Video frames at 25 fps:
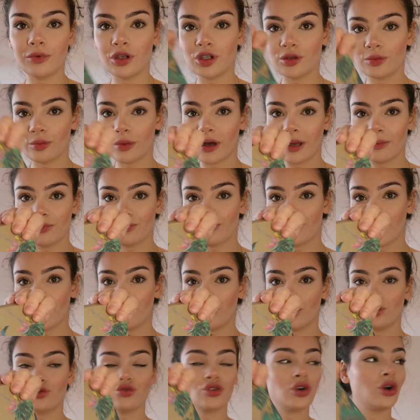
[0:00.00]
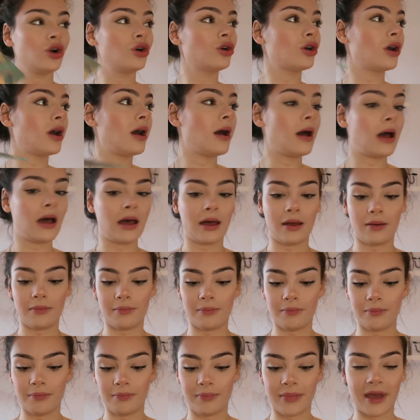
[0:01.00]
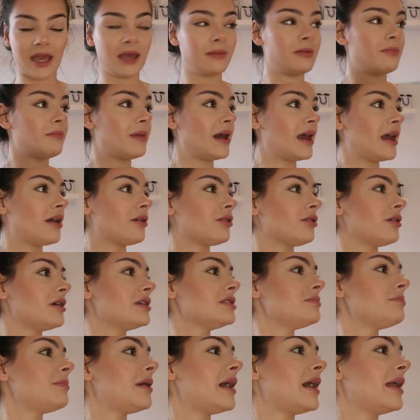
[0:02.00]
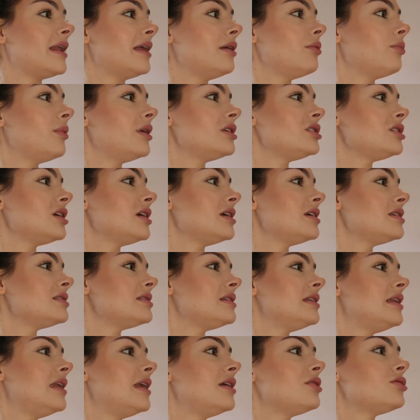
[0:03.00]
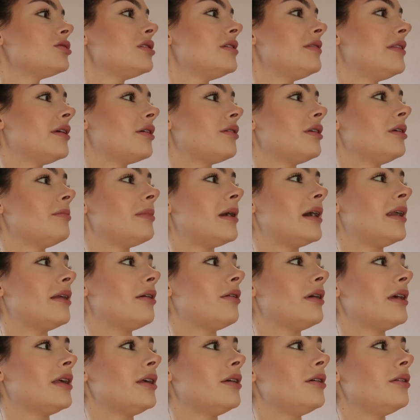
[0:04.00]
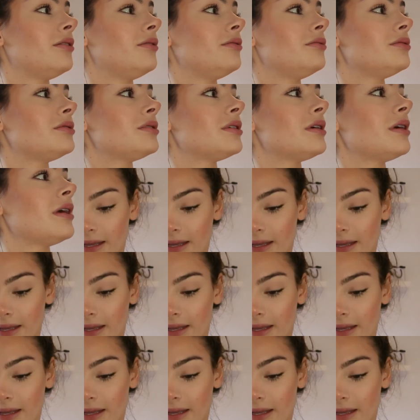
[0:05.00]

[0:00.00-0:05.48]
I'm using my Bretman Rock Babe in Paradise palette, which is literally the only palette I use.